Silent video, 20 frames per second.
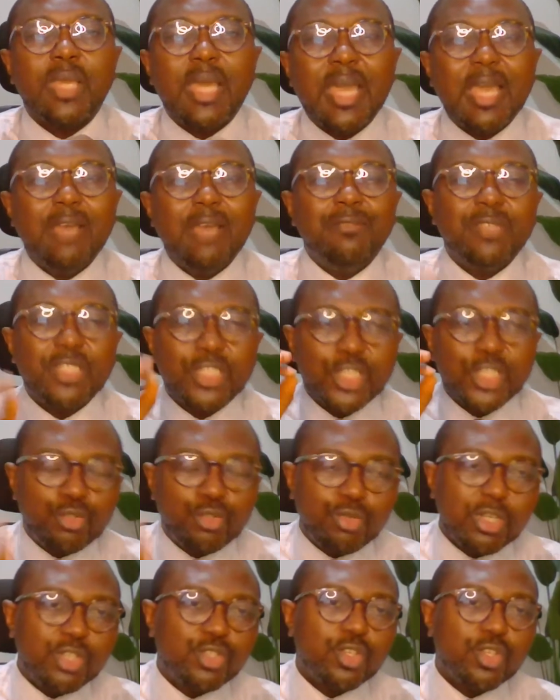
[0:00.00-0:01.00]
every
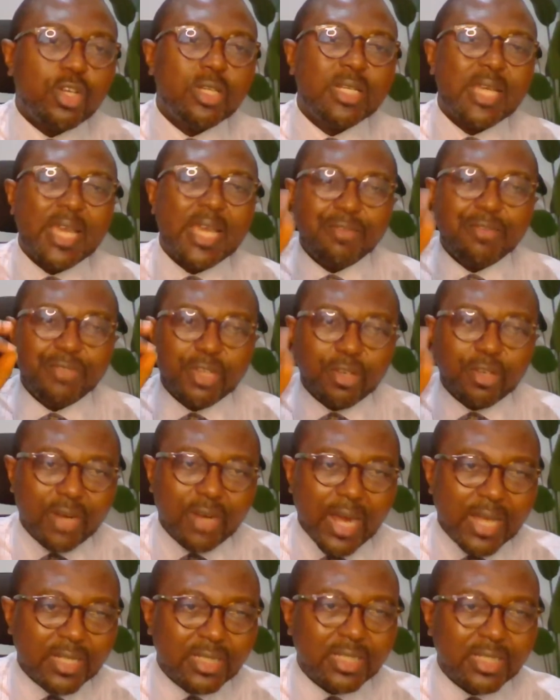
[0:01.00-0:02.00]
situation, every
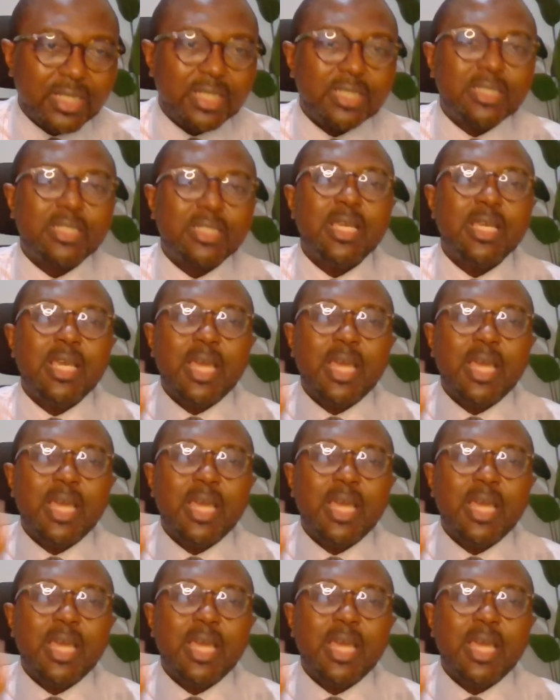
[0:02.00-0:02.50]
crisis,